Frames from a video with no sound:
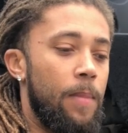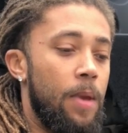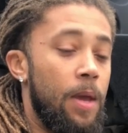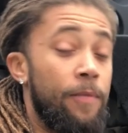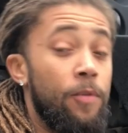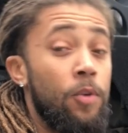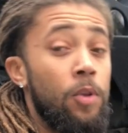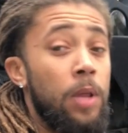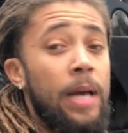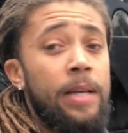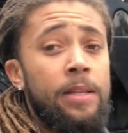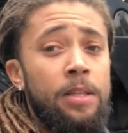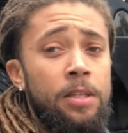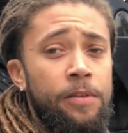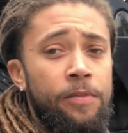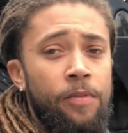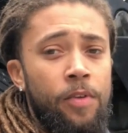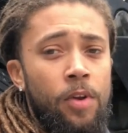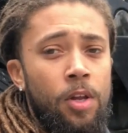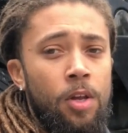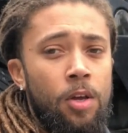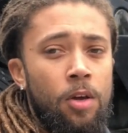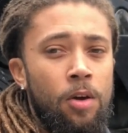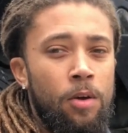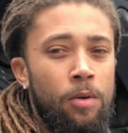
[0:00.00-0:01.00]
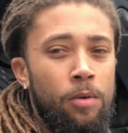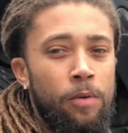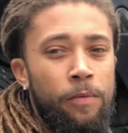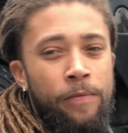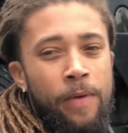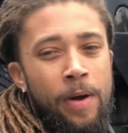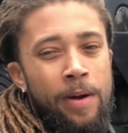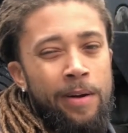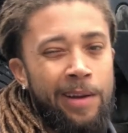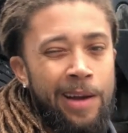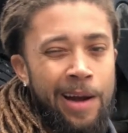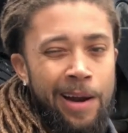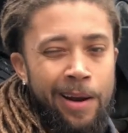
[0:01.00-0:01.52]
If you like this video, you
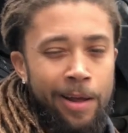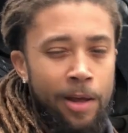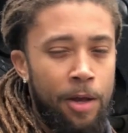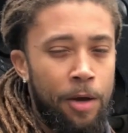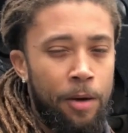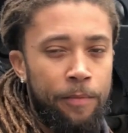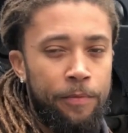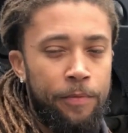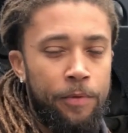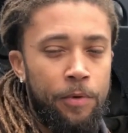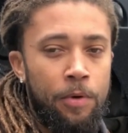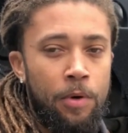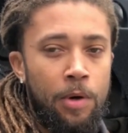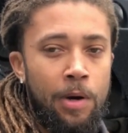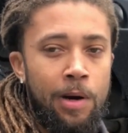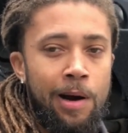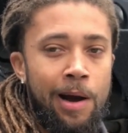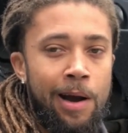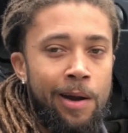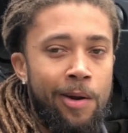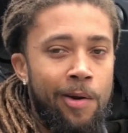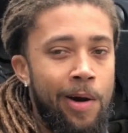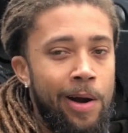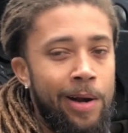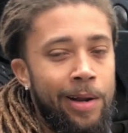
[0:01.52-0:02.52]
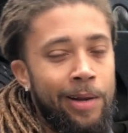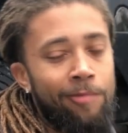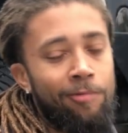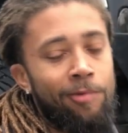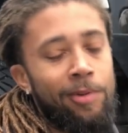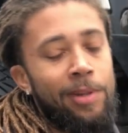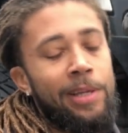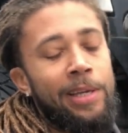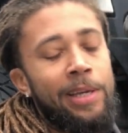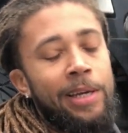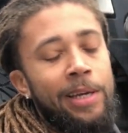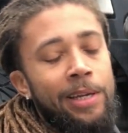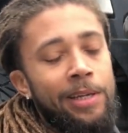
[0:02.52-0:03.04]
found it kind of helpful, I know I didn't
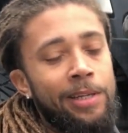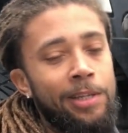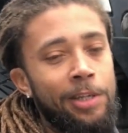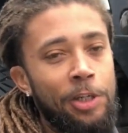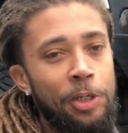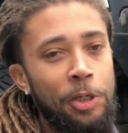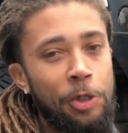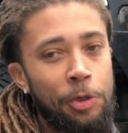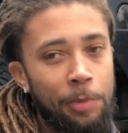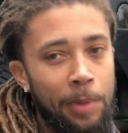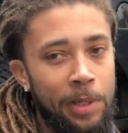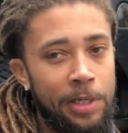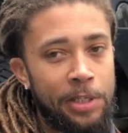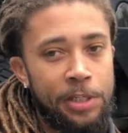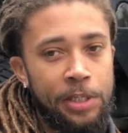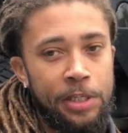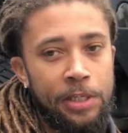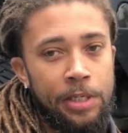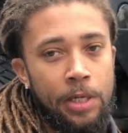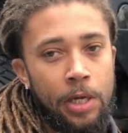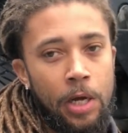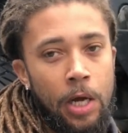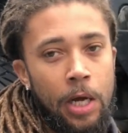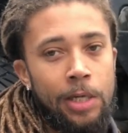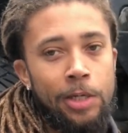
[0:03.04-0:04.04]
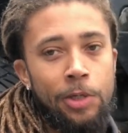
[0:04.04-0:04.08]
really get into too much detail.